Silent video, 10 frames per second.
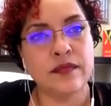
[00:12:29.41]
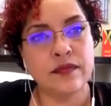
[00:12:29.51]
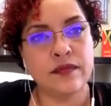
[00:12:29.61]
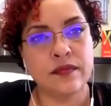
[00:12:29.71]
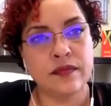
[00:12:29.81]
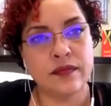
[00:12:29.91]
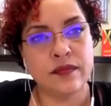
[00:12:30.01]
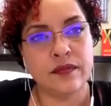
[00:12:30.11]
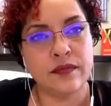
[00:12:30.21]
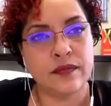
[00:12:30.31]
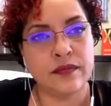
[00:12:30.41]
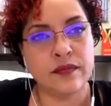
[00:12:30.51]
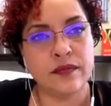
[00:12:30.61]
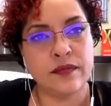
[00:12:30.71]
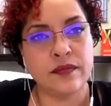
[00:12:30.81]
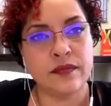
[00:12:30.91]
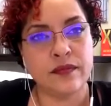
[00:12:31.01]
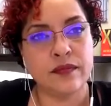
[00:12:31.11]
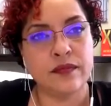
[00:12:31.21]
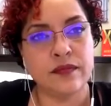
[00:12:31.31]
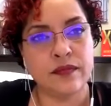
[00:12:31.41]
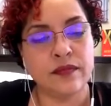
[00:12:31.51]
This person isn't speaking.